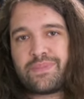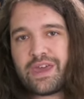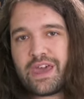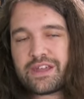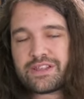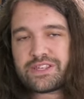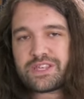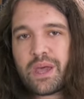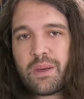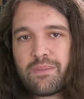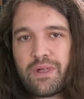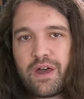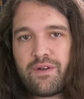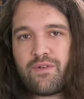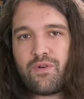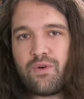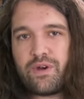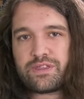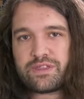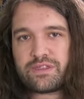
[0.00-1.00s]
at some
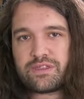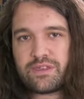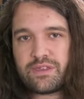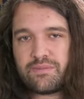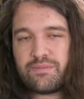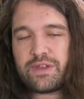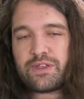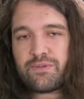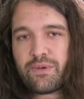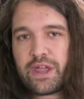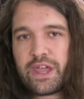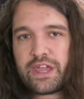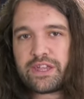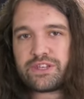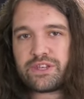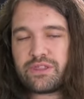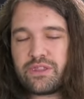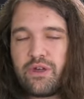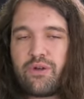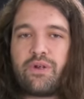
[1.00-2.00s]
level with the mid
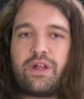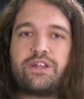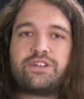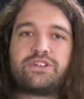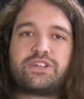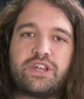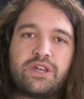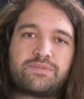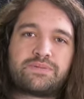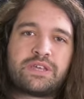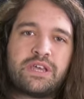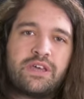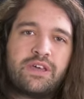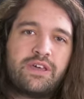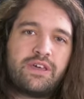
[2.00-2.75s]
range and lower end chips,